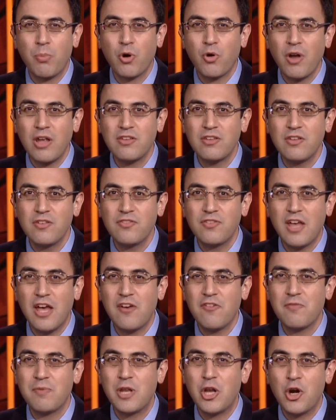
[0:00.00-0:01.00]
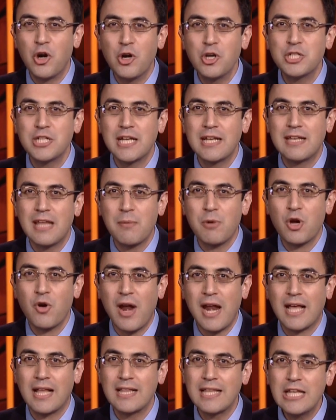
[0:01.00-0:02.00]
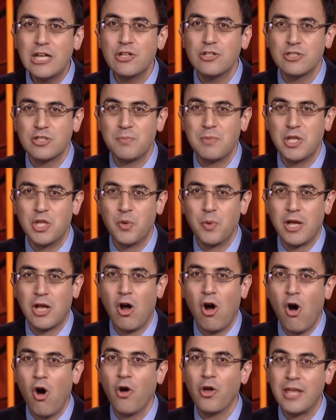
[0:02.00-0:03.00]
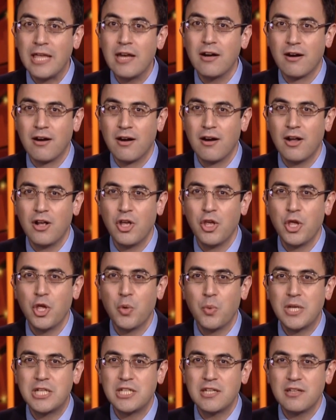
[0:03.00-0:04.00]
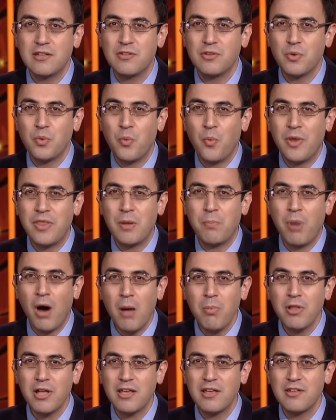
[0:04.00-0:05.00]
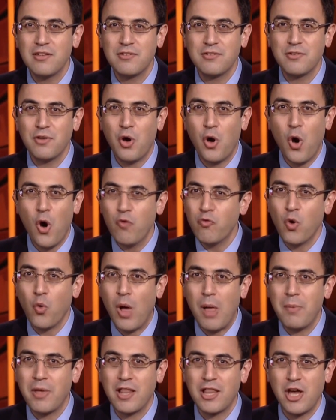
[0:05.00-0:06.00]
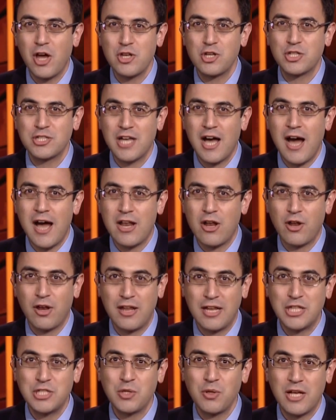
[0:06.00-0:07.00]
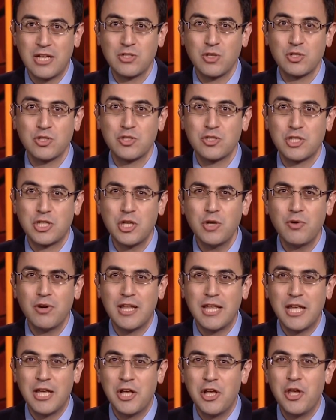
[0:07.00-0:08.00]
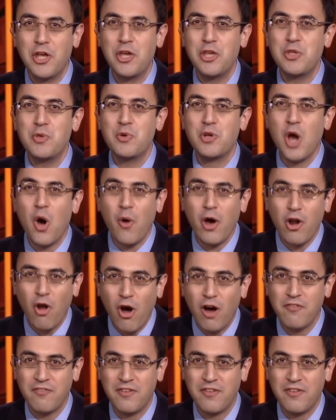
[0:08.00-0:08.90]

what progressives have been urging Democratic leaders to be doing all year, which is when the public is overwhelmingly on your side on an issue like Social Security, you go on